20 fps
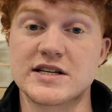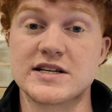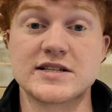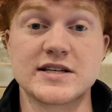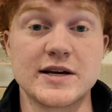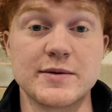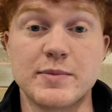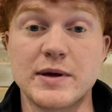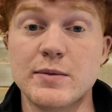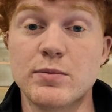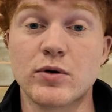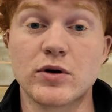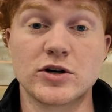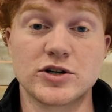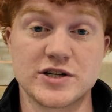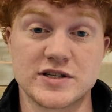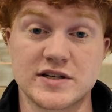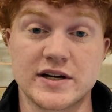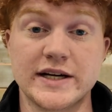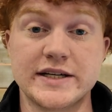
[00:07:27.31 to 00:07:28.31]
They say people are
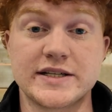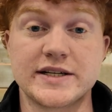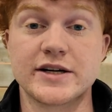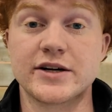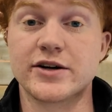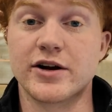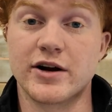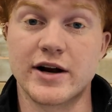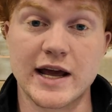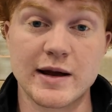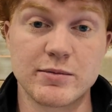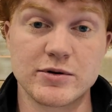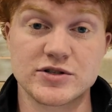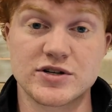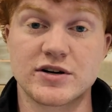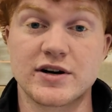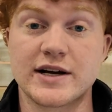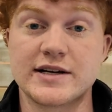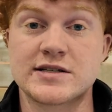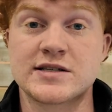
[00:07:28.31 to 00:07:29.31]
just nice here, your
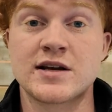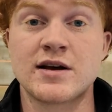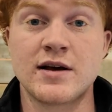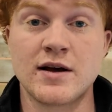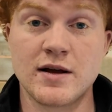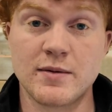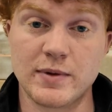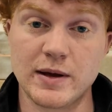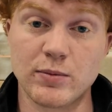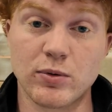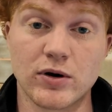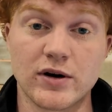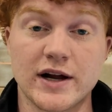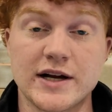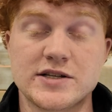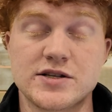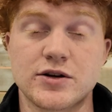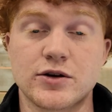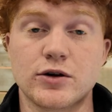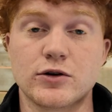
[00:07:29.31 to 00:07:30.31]
neighbors are nice, people are
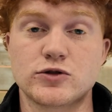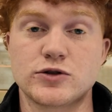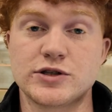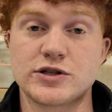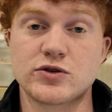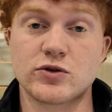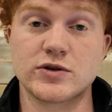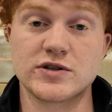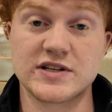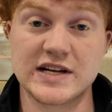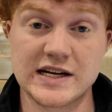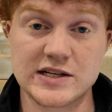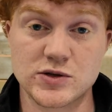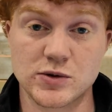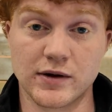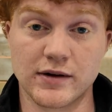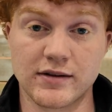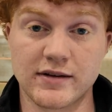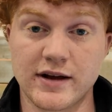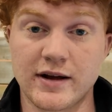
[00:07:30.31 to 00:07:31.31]
nice in grocery stores, that
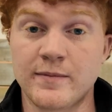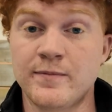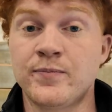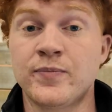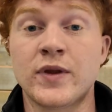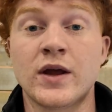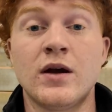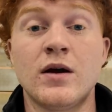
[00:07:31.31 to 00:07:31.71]
sort of thing.